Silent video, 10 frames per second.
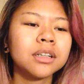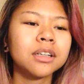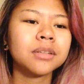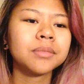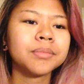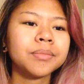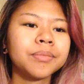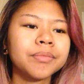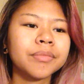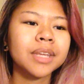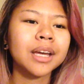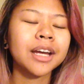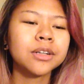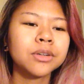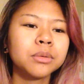Um,
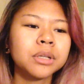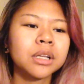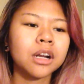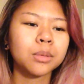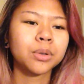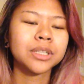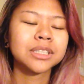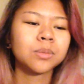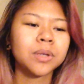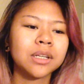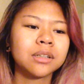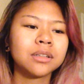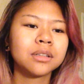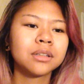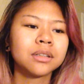I agree with a lot of points you made.
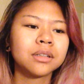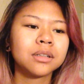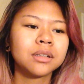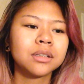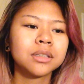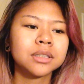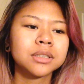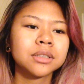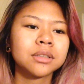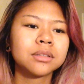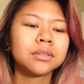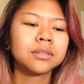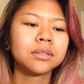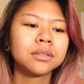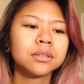So,
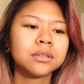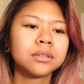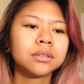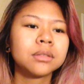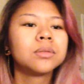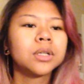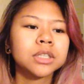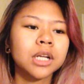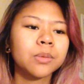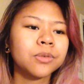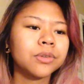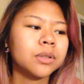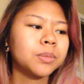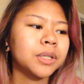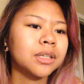watch Kevin
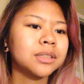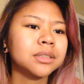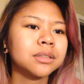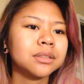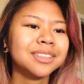Phillip, I guess.